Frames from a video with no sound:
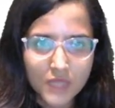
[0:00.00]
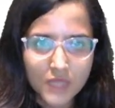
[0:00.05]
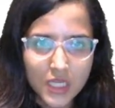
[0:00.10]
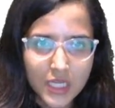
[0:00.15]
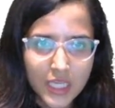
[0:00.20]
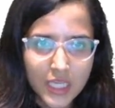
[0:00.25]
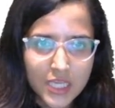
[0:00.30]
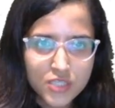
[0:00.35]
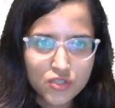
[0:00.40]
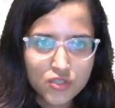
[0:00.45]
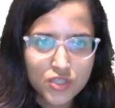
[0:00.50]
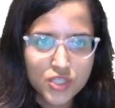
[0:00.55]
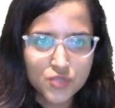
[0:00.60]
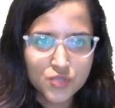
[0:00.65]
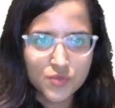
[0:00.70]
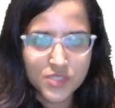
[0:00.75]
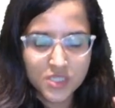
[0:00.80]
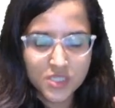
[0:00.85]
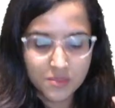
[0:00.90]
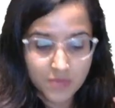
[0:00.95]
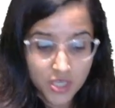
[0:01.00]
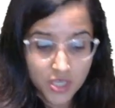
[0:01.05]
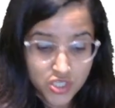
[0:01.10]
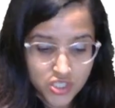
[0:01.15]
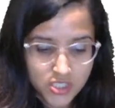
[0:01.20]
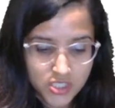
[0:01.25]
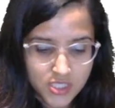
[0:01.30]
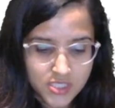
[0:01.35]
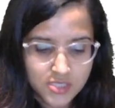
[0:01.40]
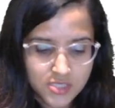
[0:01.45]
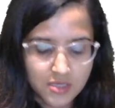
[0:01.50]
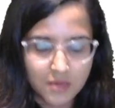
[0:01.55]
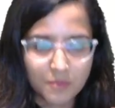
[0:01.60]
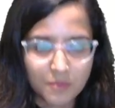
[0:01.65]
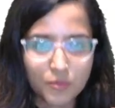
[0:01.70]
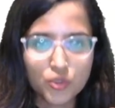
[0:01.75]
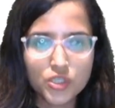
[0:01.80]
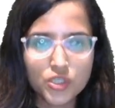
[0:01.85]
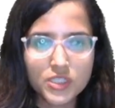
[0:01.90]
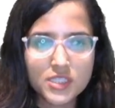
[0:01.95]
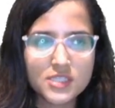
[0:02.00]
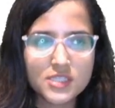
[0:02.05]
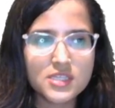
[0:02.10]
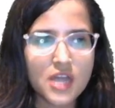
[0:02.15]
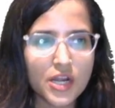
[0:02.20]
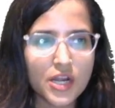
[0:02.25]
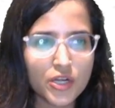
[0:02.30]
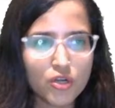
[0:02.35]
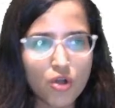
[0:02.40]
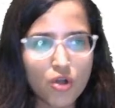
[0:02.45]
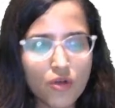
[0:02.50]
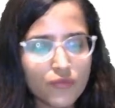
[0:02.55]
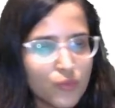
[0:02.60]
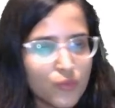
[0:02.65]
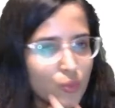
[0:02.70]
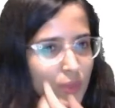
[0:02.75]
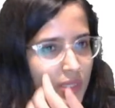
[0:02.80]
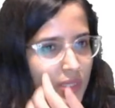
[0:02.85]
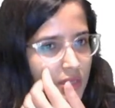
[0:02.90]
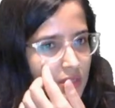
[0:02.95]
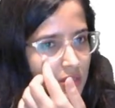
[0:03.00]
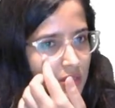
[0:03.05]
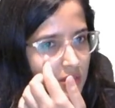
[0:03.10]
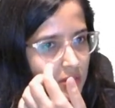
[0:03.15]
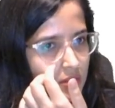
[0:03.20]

Okay, so this was the major. This bulletin started off with